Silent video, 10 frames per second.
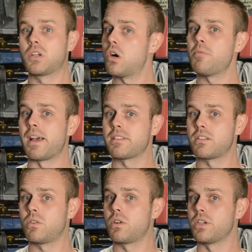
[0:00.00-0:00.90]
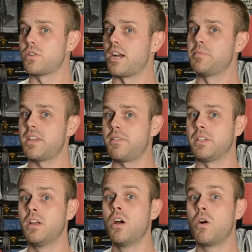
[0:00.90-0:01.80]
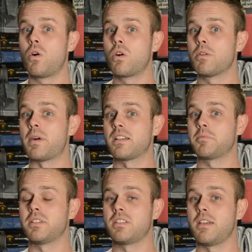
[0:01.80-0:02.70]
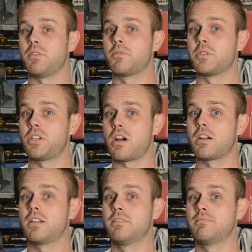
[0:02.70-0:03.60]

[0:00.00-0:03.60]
your Goalmaster or your Tribe seven, or possibly save you from a shark,